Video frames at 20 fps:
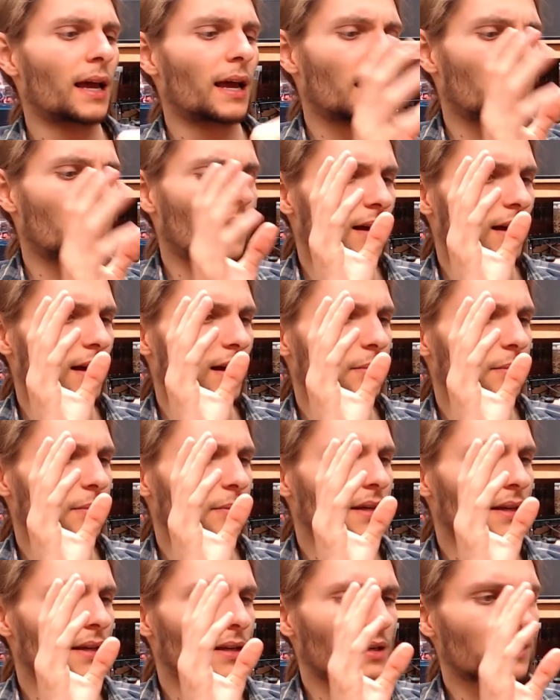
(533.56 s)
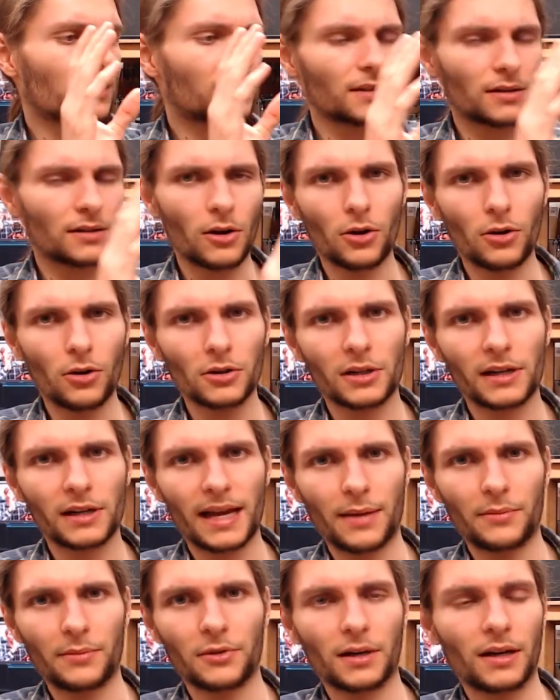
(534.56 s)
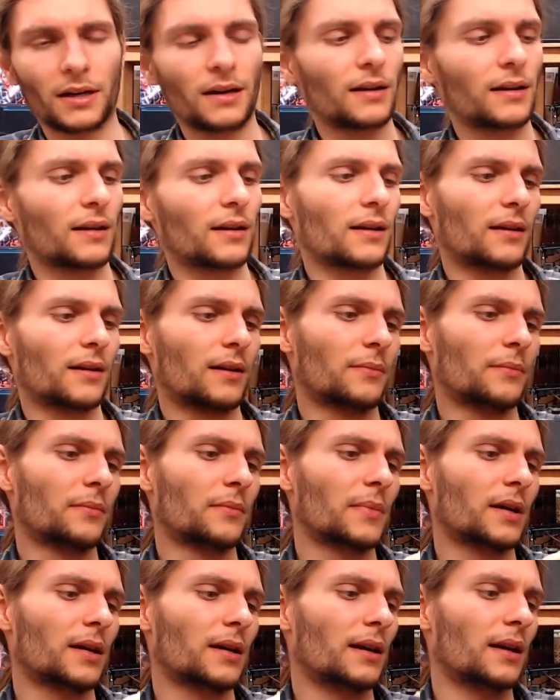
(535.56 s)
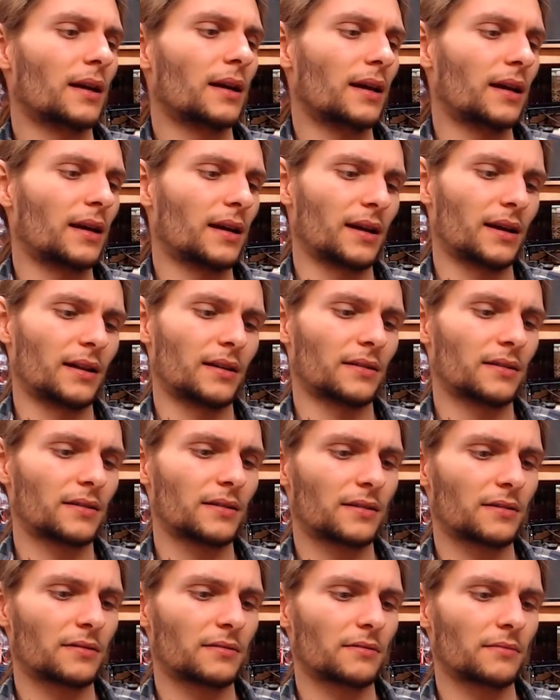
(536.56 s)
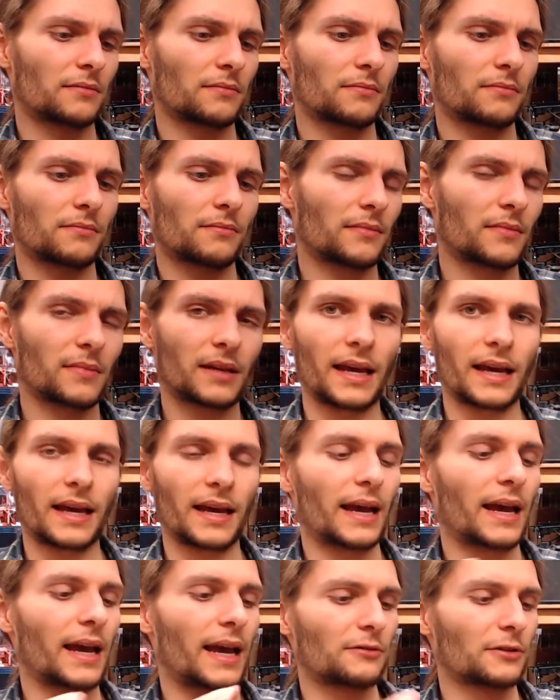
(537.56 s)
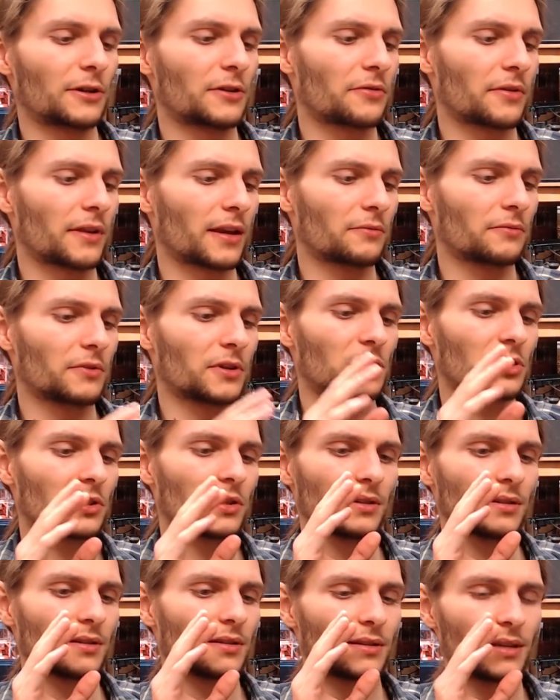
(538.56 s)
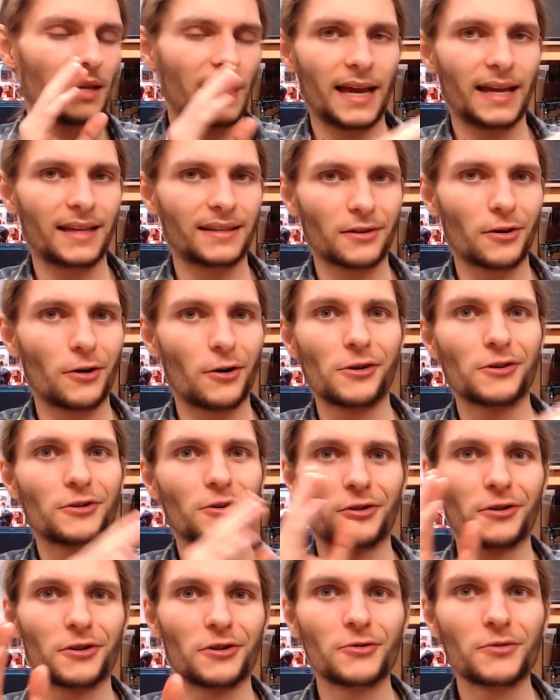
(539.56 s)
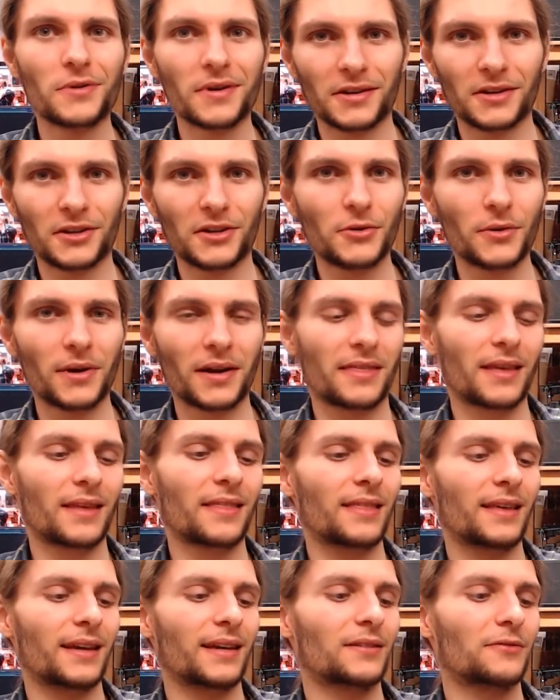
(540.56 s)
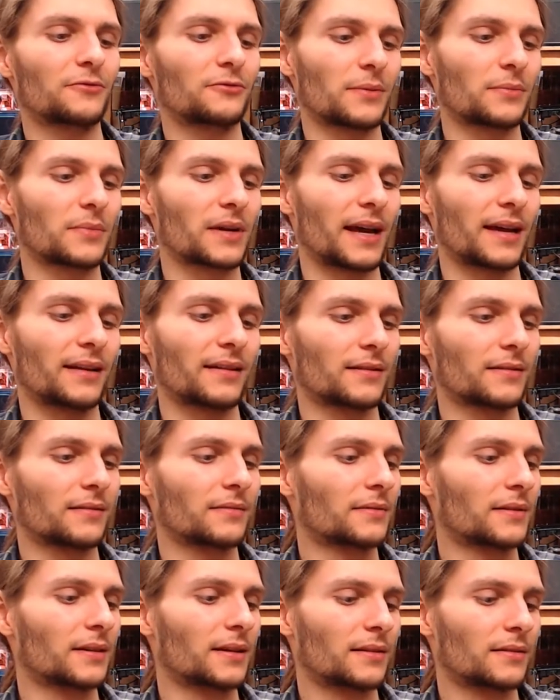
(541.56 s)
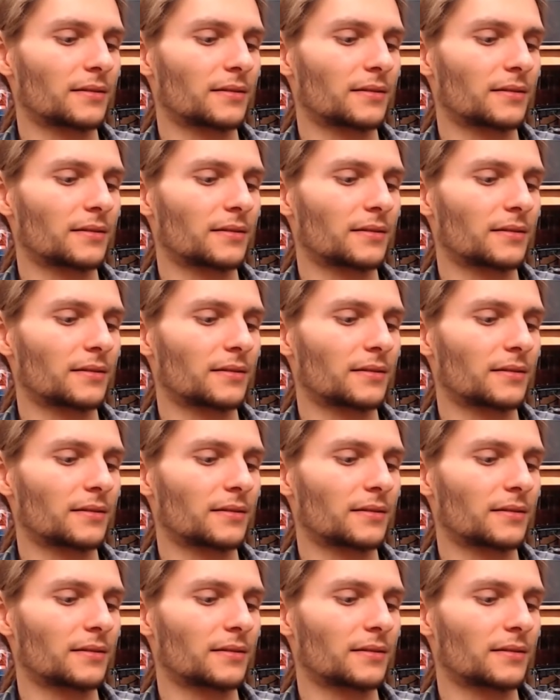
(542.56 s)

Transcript: It's an older camera, and everything which is as old or newer than that from Canon